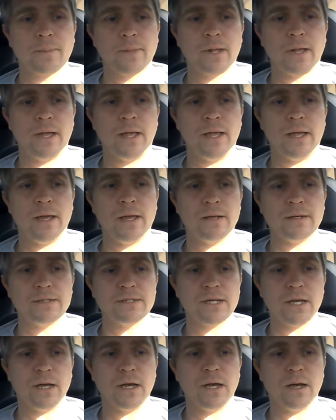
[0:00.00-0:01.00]
And
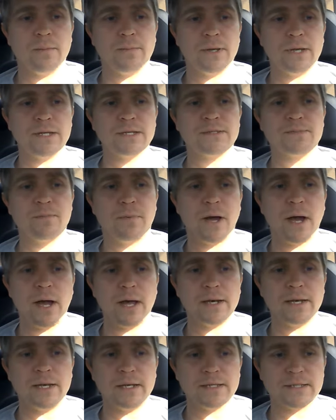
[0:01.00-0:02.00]
his
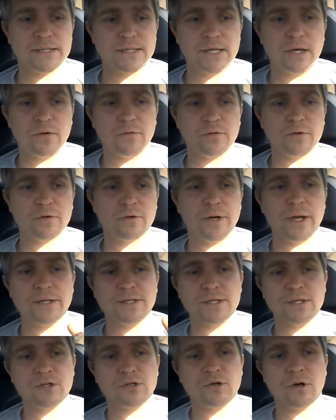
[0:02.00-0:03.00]
body itself
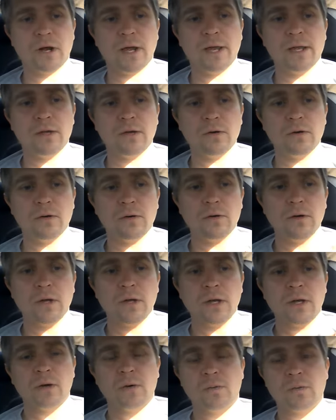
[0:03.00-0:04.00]
creates a triangle,
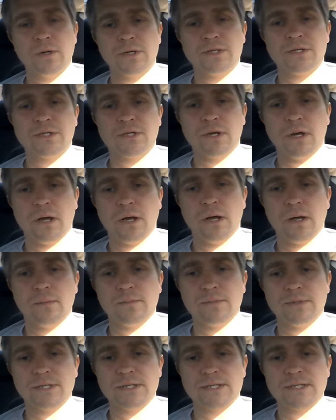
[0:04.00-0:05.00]
which
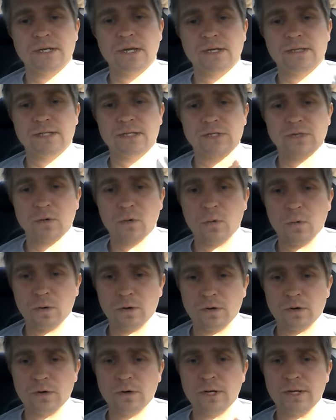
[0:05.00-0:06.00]
discusses
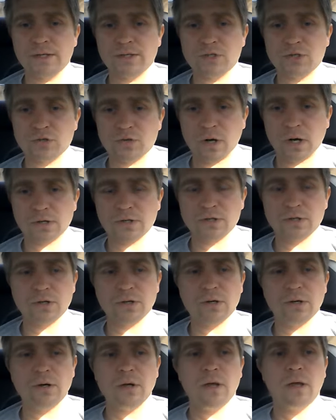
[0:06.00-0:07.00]
order and
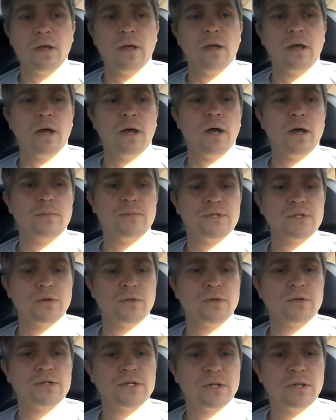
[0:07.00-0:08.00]
structure. So
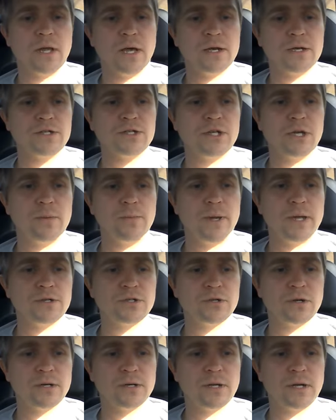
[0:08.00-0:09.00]
there's a lot of
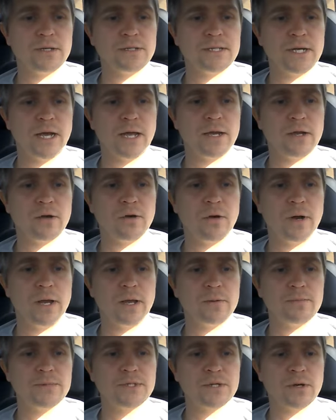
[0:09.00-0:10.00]
geometric
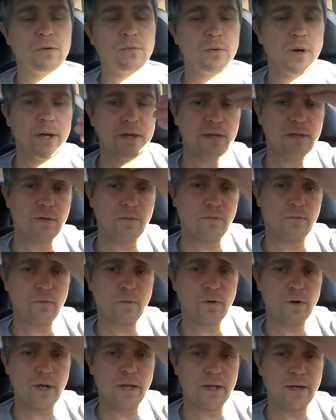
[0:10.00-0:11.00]
diagrams, or right in the
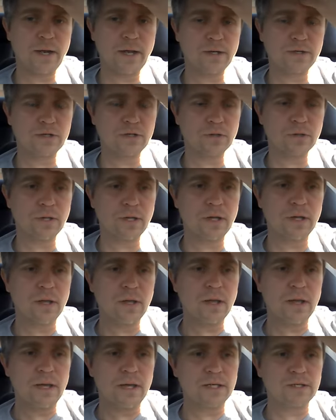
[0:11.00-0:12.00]
forehead actually
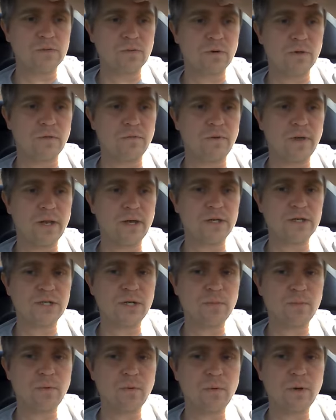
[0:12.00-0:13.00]
is where the
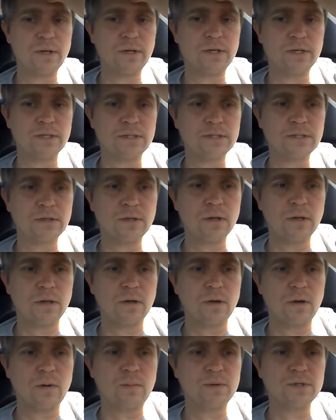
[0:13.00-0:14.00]
vanishing point is,
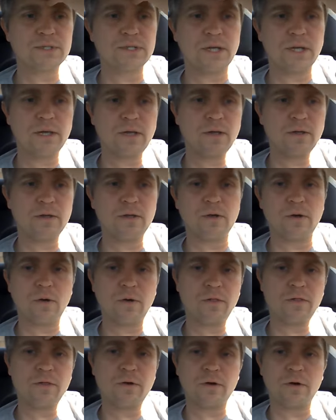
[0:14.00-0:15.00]
almost like a
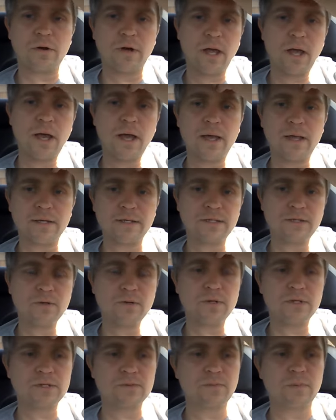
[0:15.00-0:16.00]
third eye, so
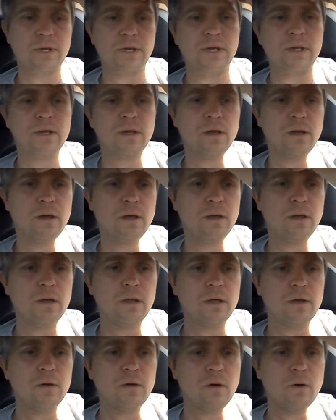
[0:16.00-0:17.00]
to speak,
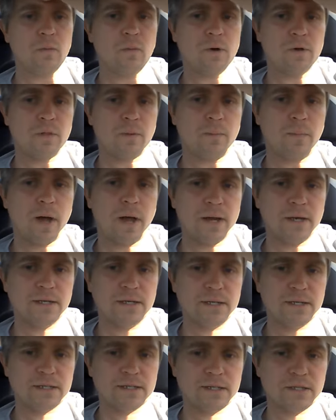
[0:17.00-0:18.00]
or where the mind
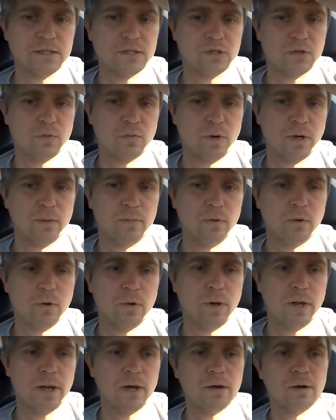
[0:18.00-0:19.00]
is, the
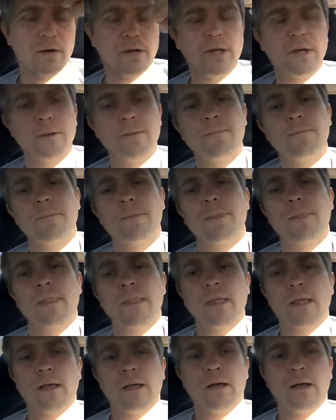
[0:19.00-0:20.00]
cerebral area,
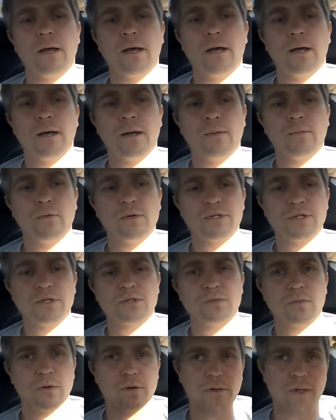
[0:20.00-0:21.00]
which
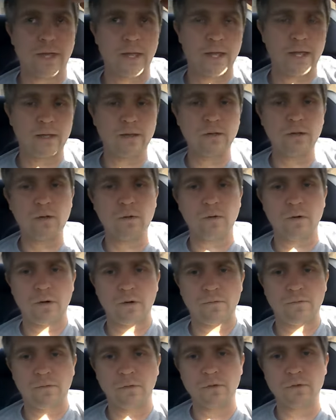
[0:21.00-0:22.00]
is where the halo or
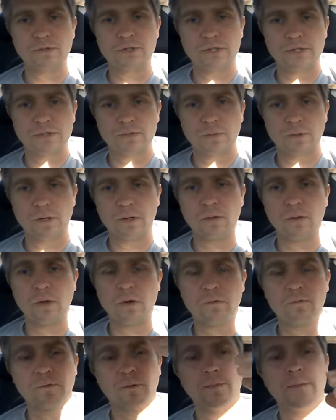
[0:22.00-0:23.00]
effulgence would
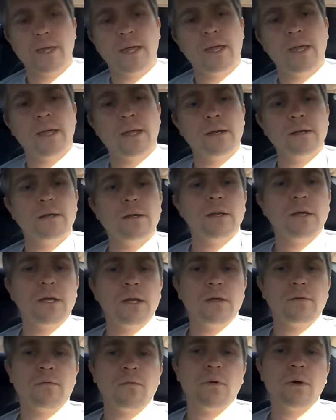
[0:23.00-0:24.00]
glow from the head
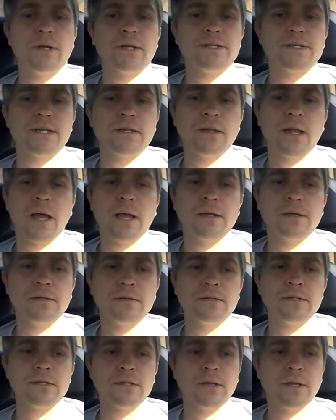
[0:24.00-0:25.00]
if one is
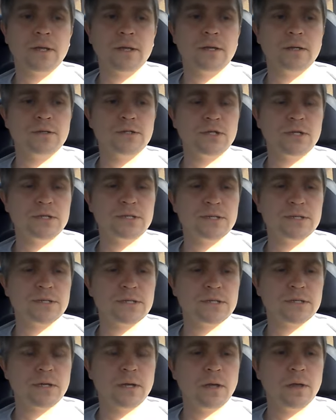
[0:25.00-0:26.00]
enlightened, like Jesus.